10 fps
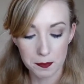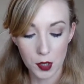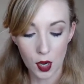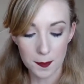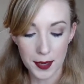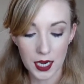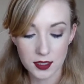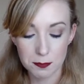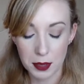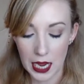
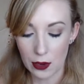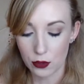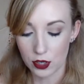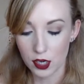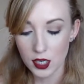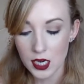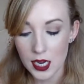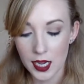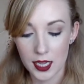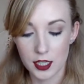Compact Powder
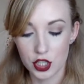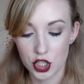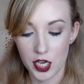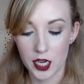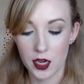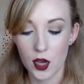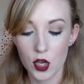in the shade